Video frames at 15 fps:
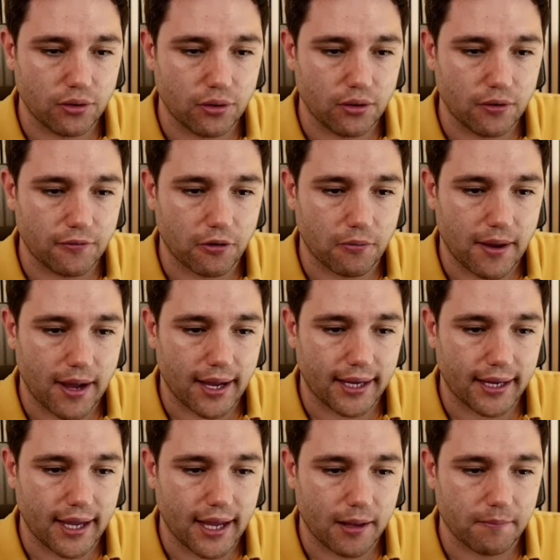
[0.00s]
for
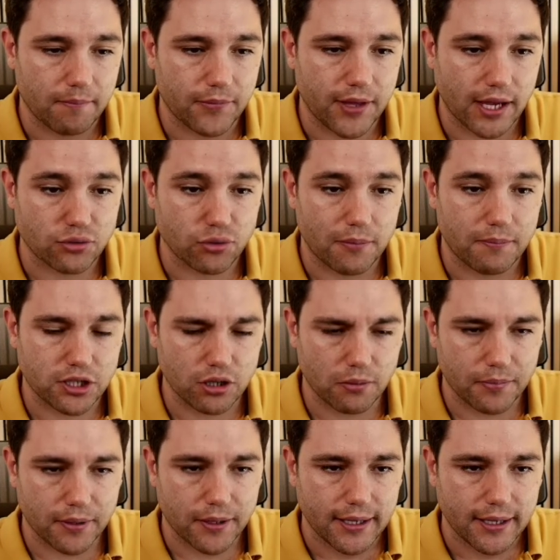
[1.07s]
my dark square bishop.